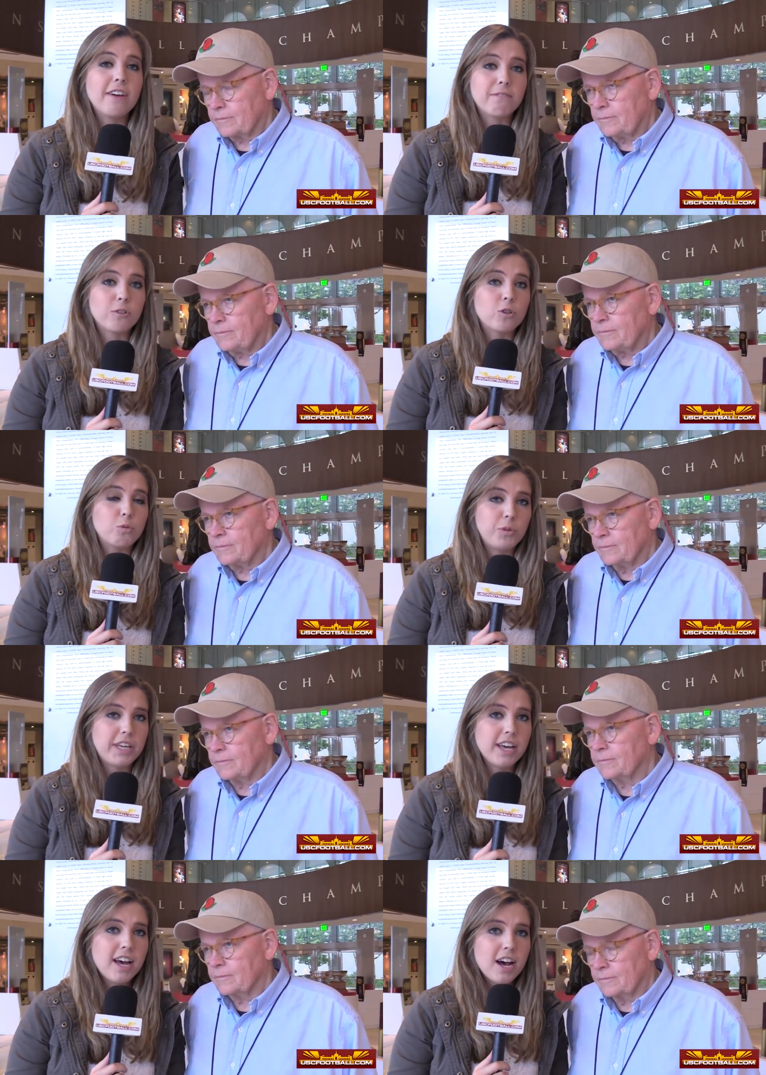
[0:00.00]
Speaker 1: that first
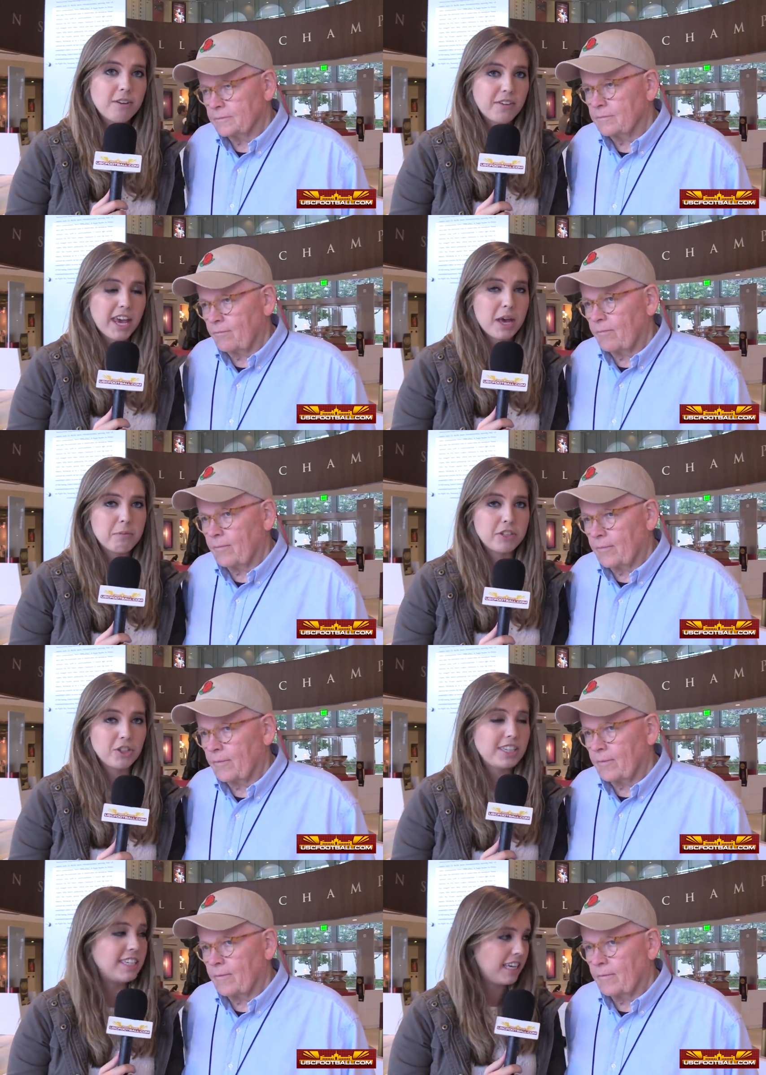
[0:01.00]
week of camp. And
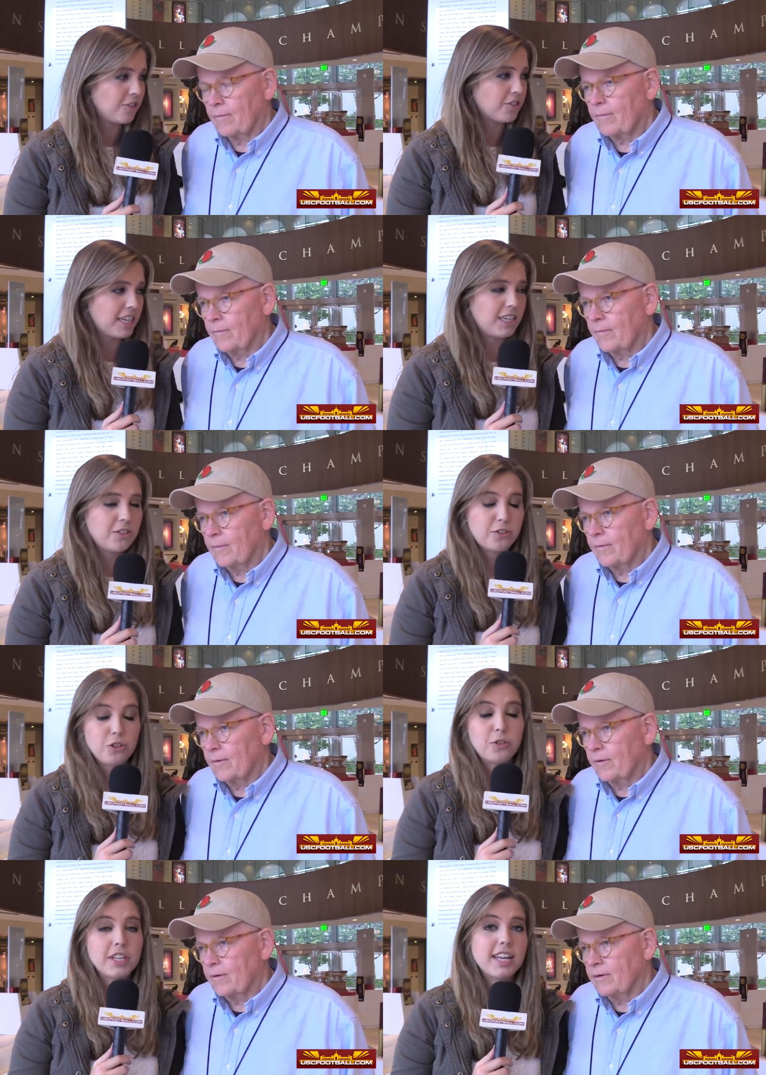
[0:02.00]
JT Daniels, like you,
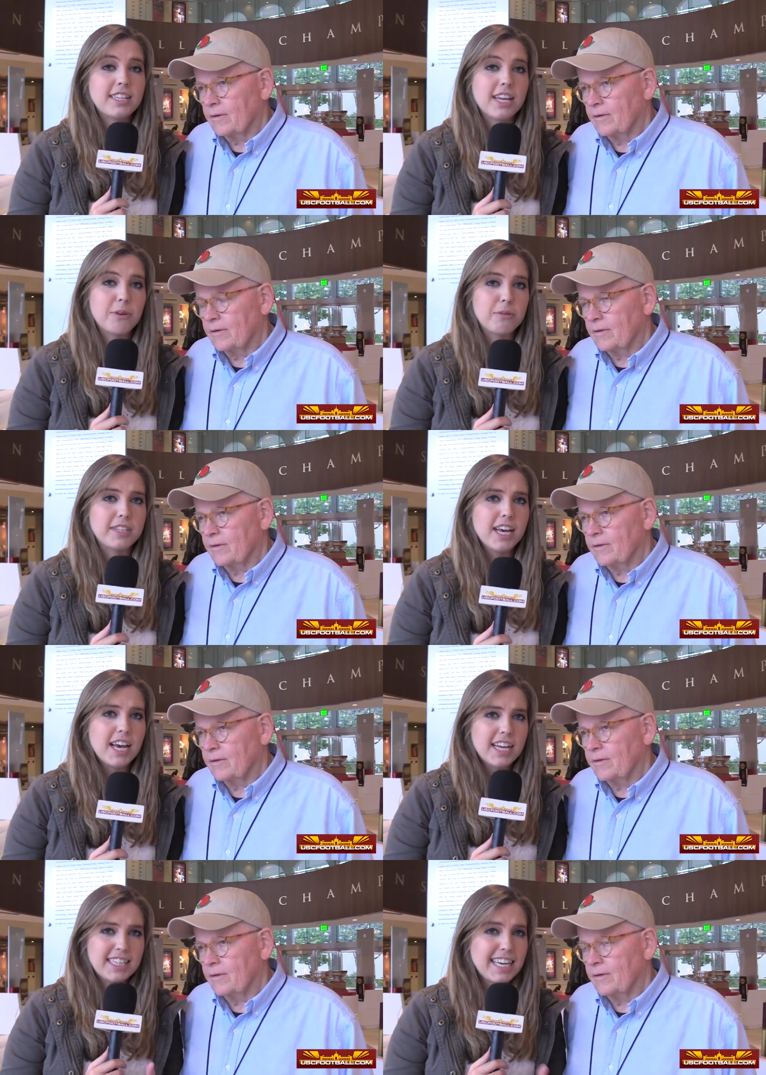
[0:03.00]
you said, said it was
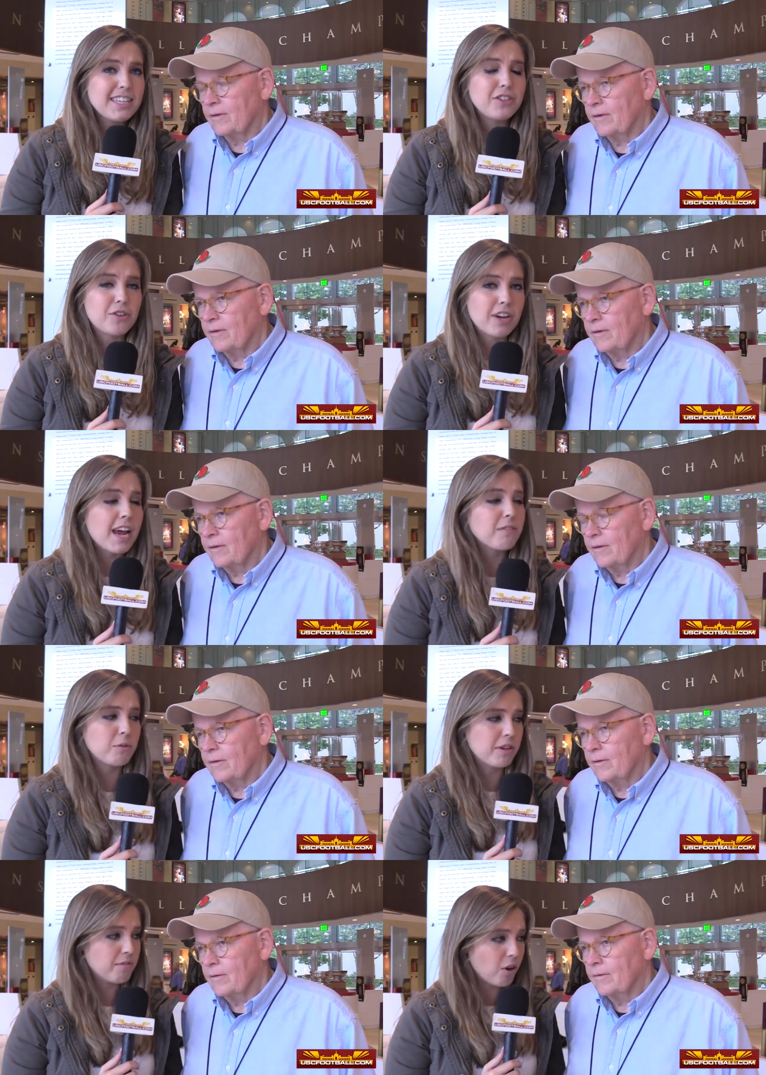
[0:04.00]
it's easier on
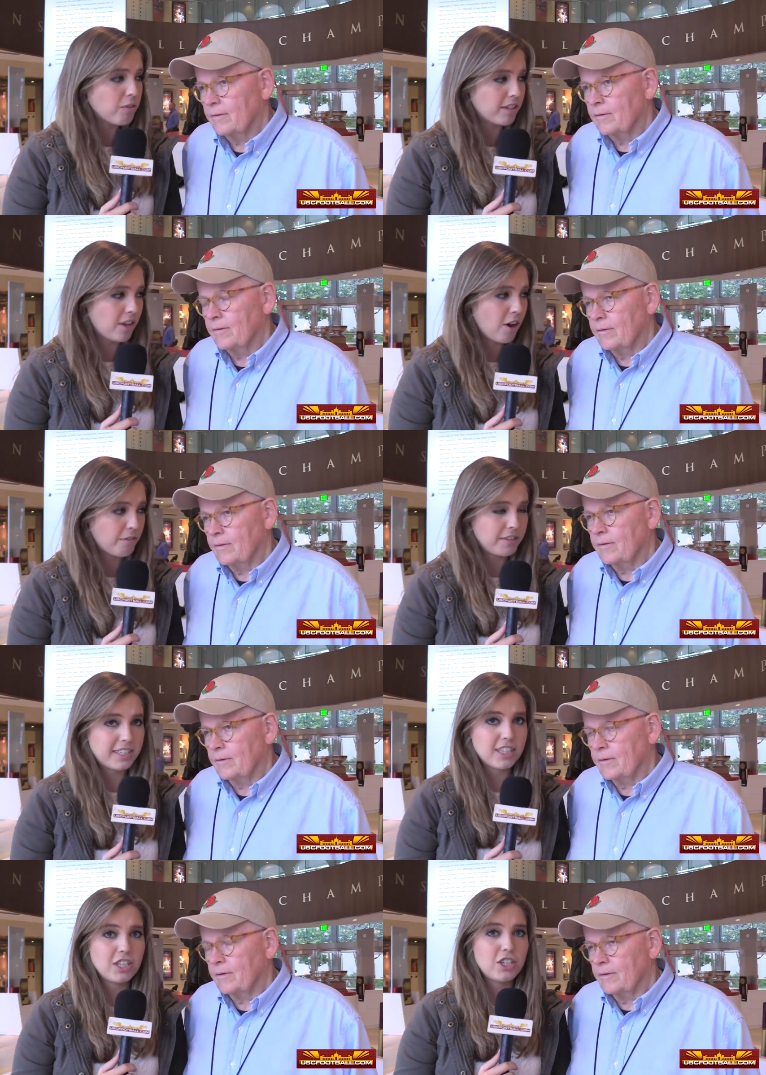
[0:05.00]
everyone involved in the
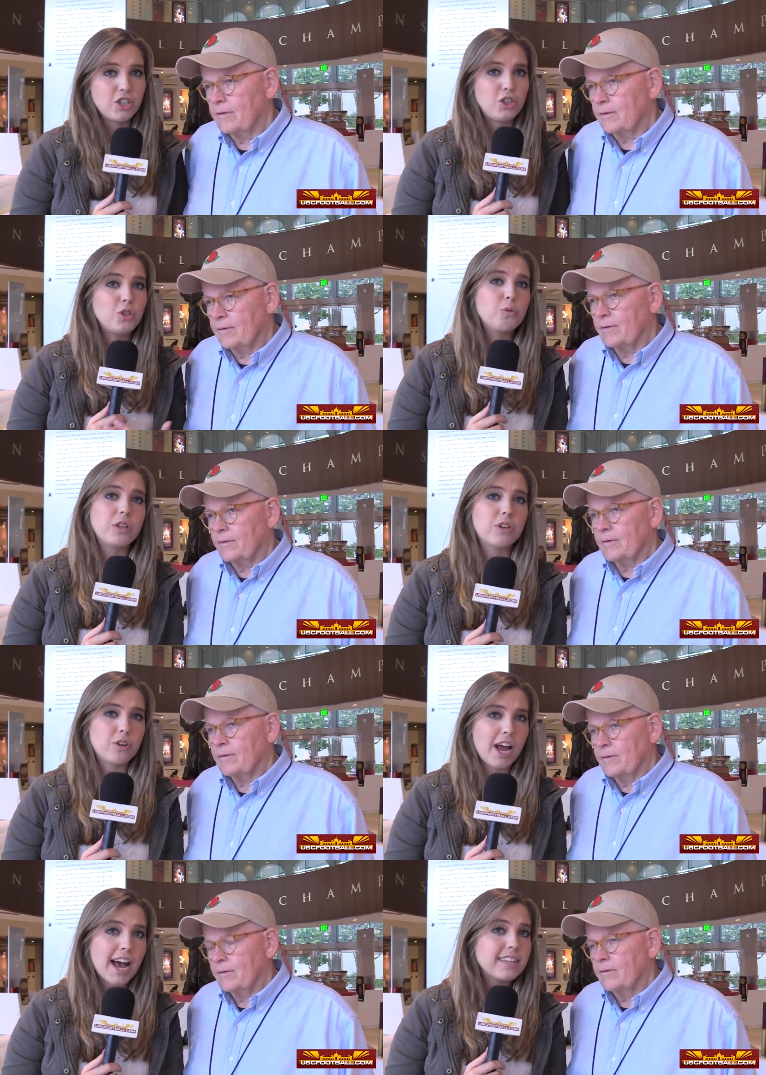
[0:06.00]
offense to, to do what
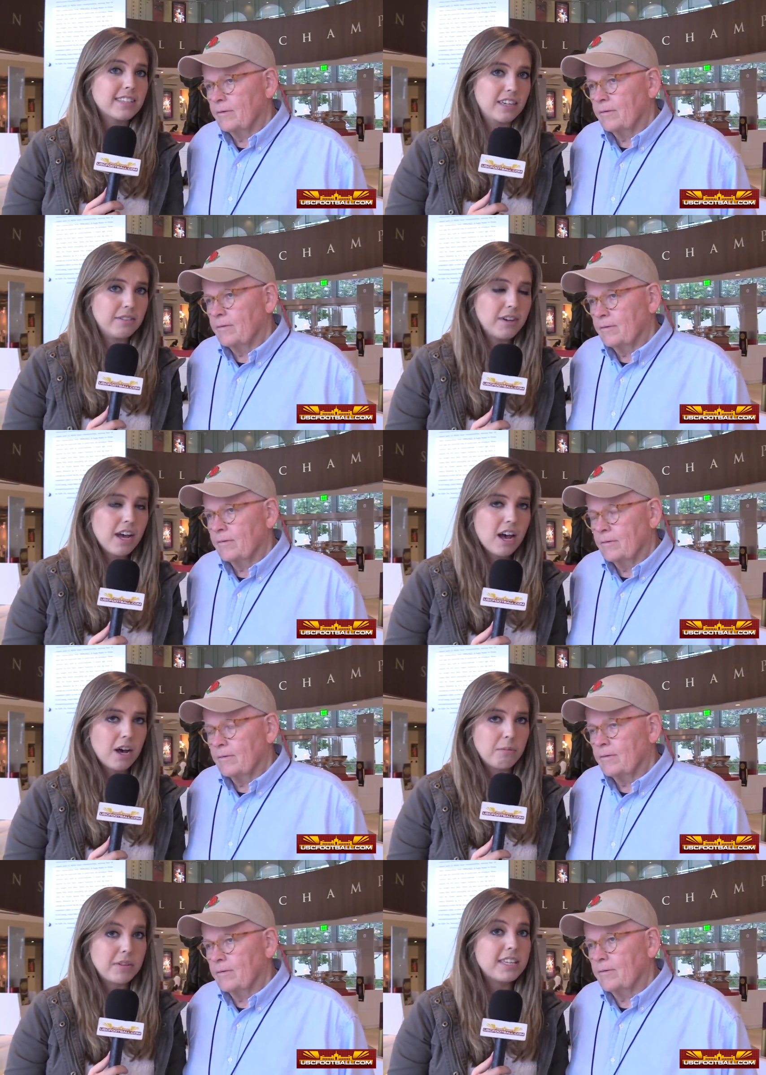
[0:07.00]
they're asked of
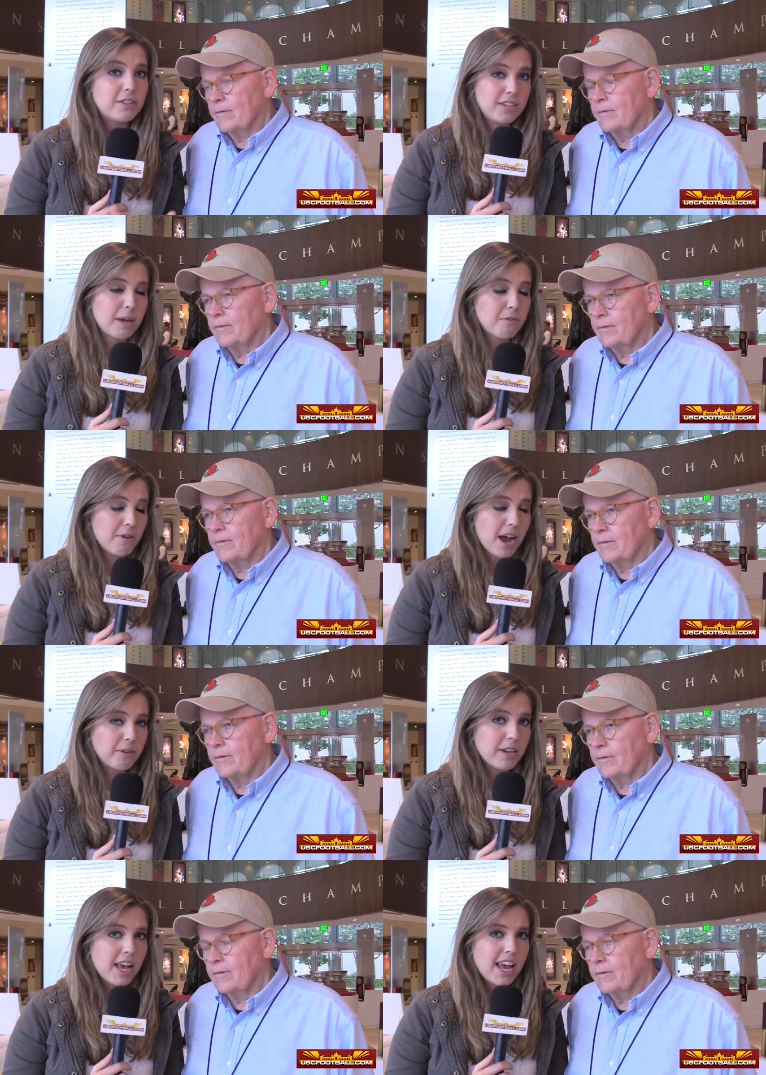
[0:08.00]
um, this time
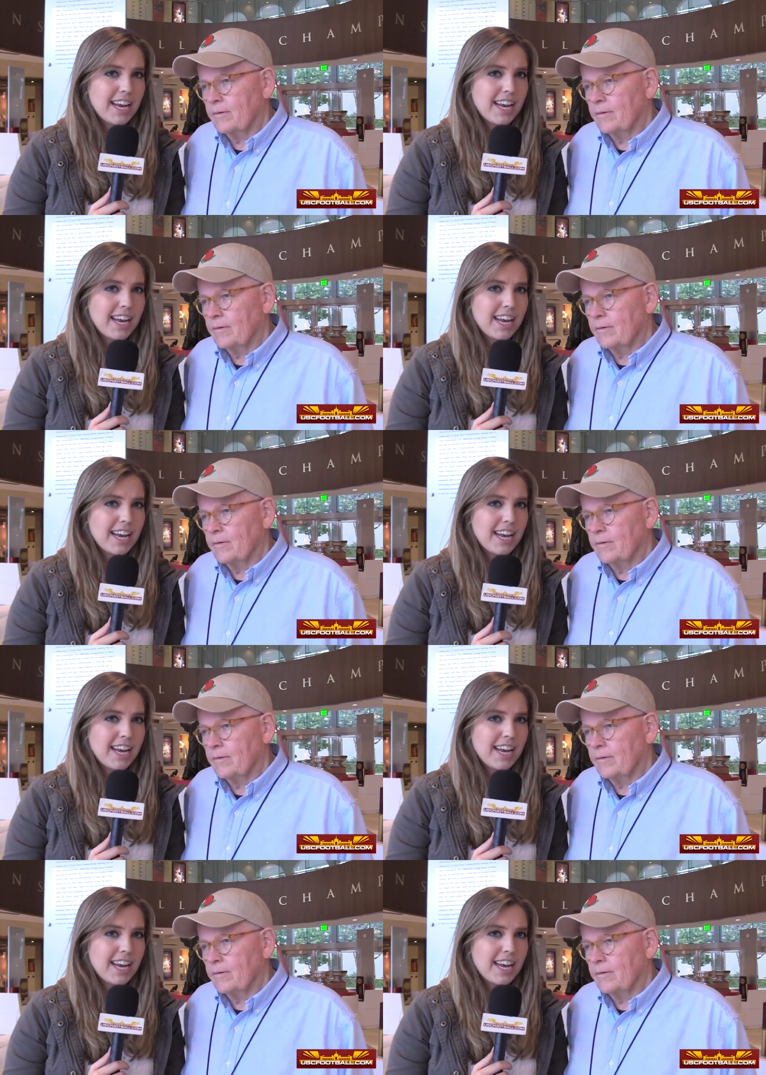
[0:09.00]
around.